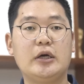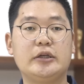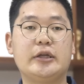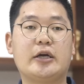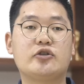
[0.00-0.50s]

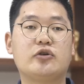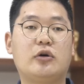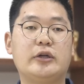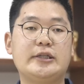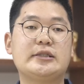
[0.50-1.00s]

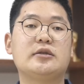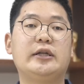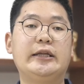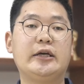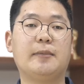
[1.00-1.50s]
electronics
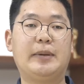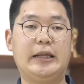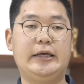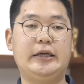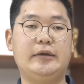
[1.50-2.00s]
leak
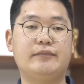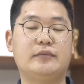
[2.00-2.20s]
plating.